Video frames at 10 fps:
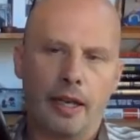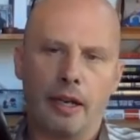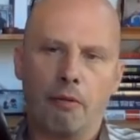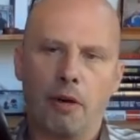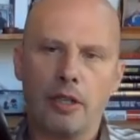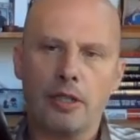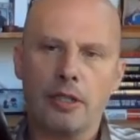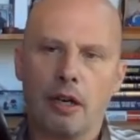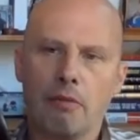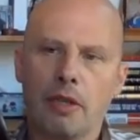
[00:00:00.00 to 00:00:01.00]
And I want to
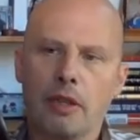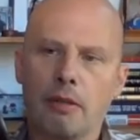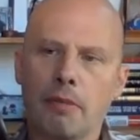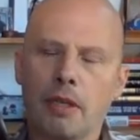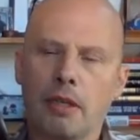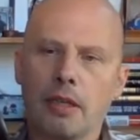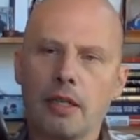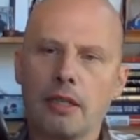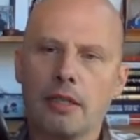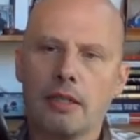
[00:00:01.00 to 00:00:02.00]
start with the Middle
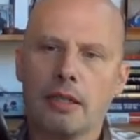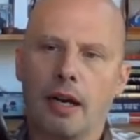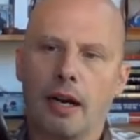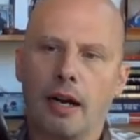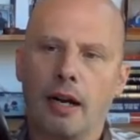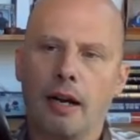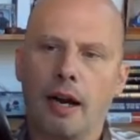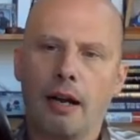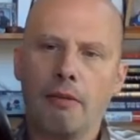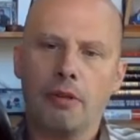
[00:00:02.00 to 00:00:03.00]
East.
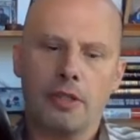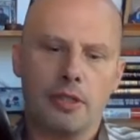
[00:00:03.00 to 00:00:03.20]
I